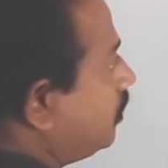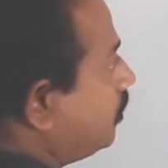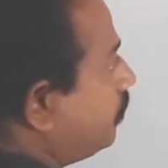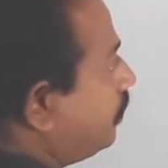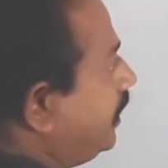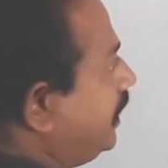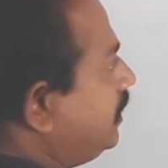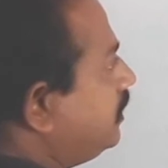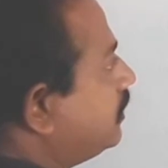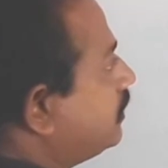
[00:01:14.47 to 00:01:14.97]

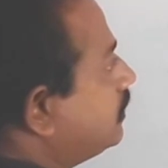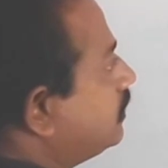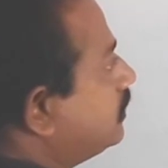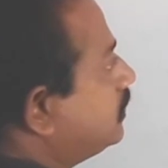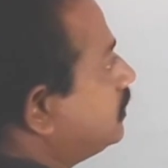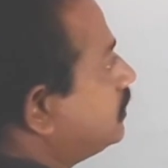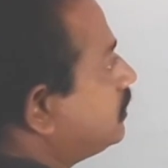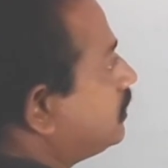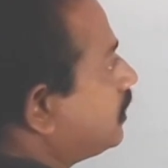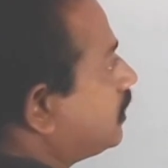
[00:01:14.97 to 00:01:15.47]
right?
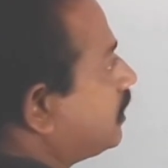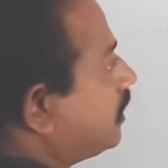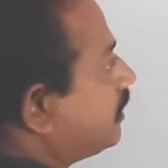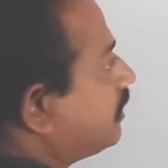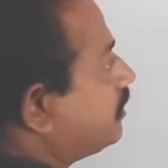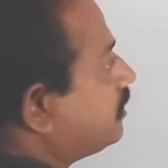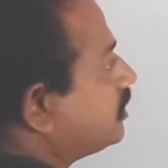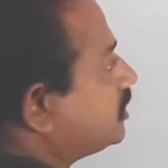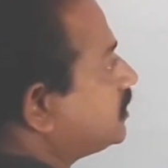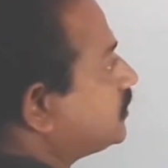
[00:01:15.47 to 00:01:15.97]
The
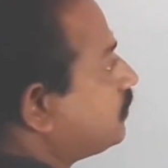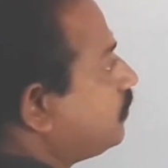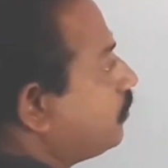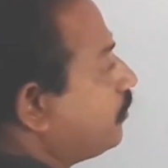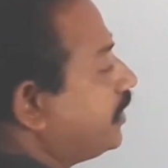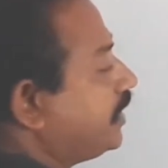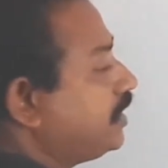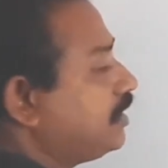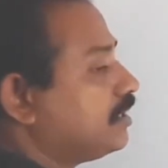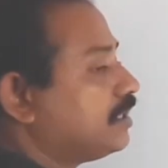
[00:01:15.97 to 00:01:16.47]
current is
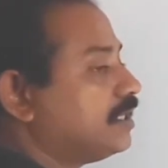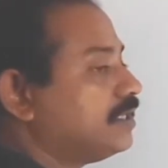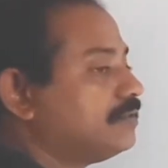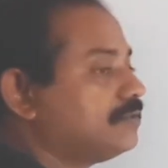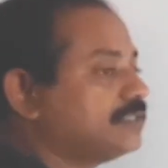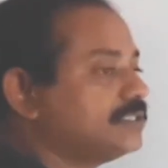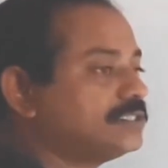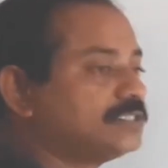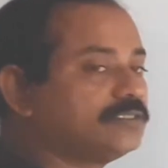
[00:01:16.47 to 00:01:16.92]
flowing in this